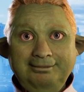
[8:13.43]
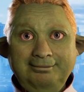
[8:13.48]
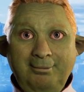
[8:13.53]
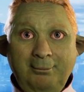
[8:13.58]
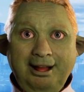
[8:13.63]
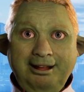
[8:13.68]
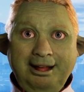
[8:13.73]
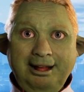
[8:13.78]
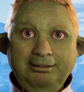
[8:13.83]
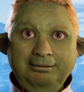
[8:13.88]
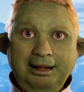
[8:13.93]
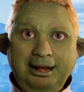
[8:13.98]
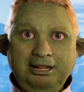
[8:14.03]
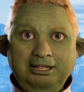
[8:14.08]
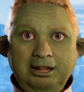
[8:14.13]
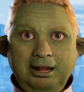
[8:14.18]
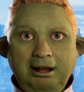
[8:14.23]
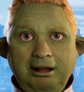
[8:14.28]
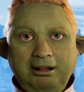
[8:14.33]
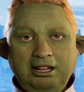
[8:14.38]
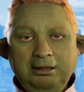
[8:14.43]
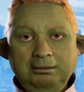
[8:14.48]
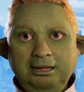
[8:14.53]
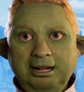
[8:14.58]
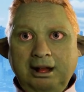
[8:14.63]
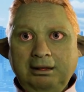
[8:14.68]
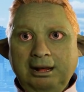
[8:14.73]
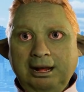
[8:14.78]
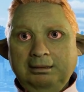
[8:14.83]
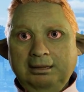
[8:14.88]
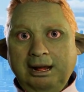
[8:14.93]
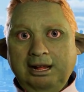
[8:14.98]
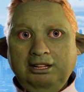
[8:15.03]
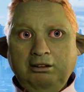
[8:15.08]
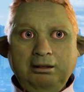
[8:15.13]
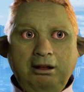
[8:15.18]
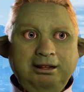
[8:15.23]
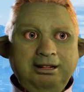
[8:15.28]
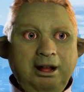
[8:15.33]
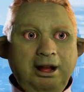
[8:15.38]
Do any of these sound remotely
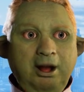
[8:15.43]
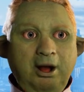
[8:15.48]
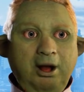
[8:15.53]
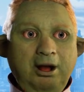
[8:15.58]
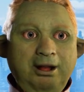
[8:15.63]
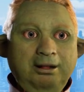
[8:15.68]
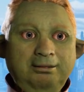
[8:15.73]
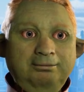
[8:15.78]
feasible to you?